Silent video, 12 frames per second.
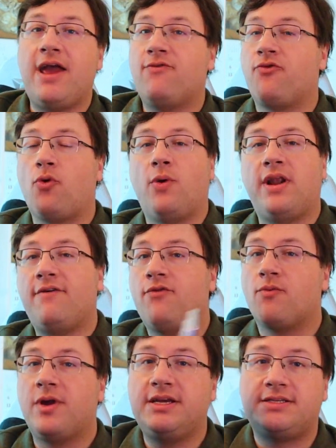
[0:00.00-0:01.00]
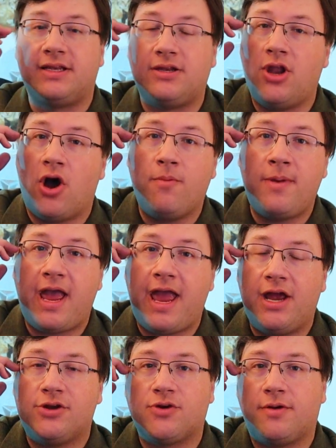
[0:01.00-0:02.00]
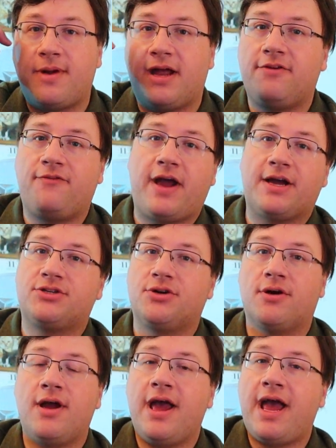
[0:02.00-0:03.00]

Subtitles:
For whatever reason, no Android manufacturer